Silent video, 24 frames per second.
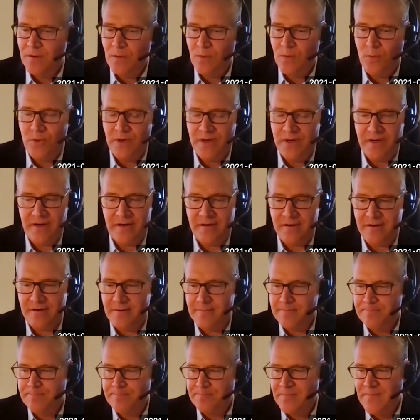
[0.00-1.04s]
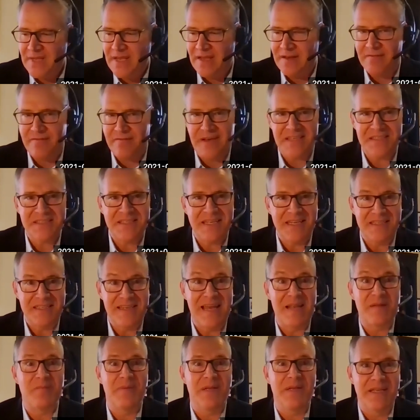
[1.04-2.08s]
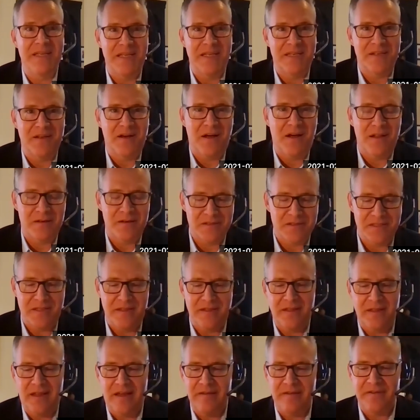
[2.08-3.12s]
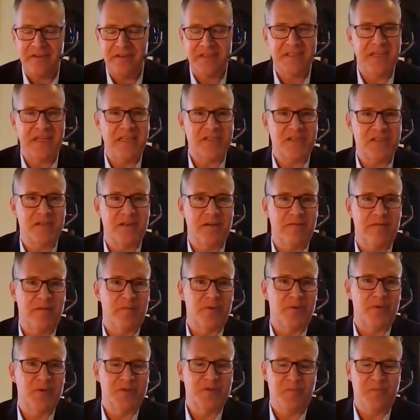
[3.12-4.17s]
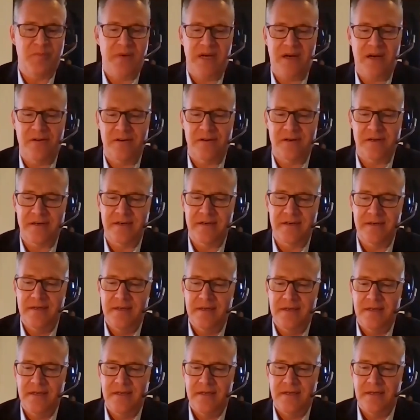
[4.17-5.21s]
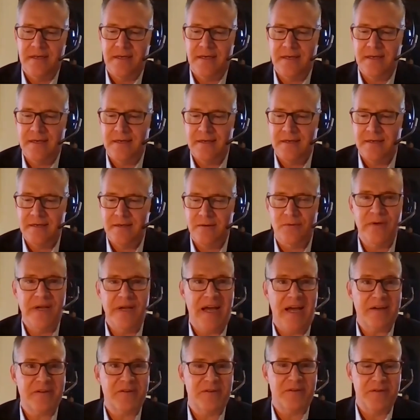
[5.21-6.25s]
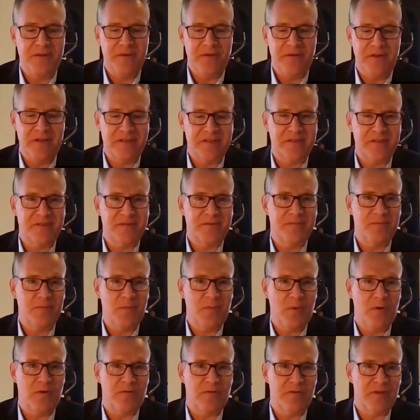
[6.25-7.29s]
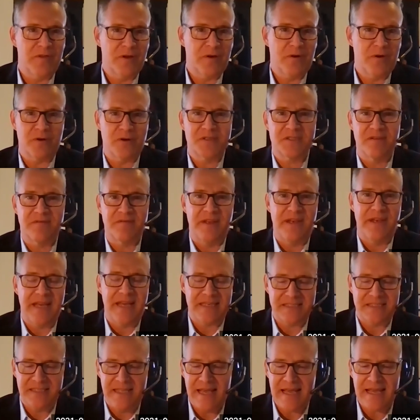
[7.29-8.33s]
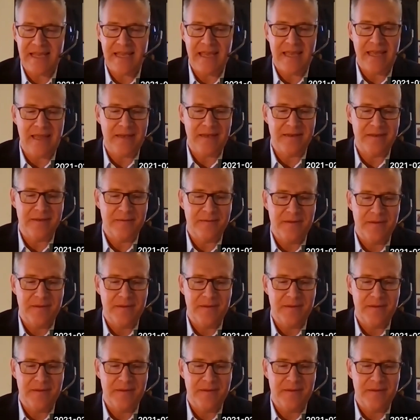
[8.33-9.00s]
We're investing $10 billion in the life extension of the Bruce Power reactor units over the course of the next decade.